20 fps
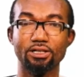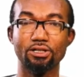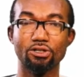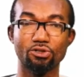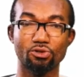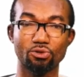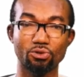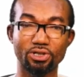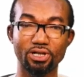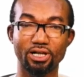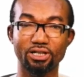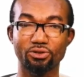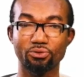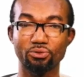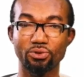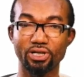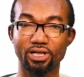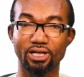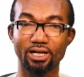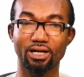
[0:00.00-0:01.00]
so that
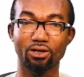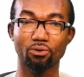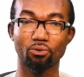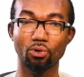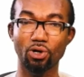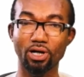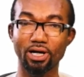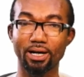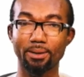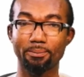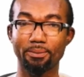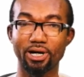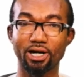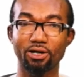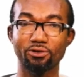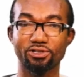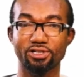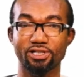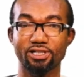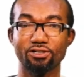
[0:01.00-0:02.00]
we can walk
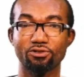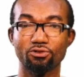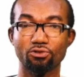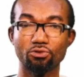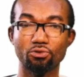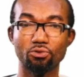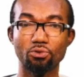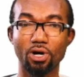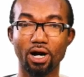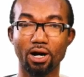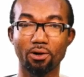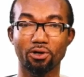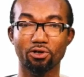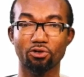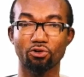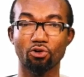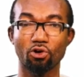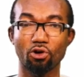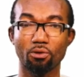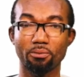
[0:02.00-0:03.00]
about and do our
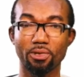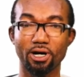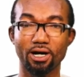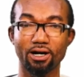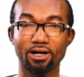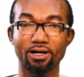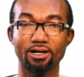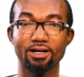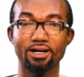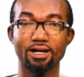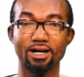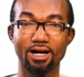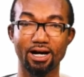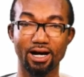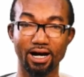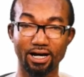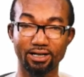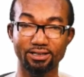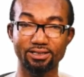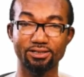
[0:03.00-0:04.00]
normal
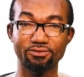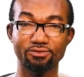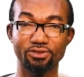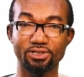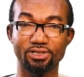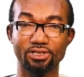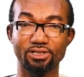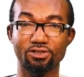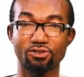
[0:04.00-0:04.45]
activities.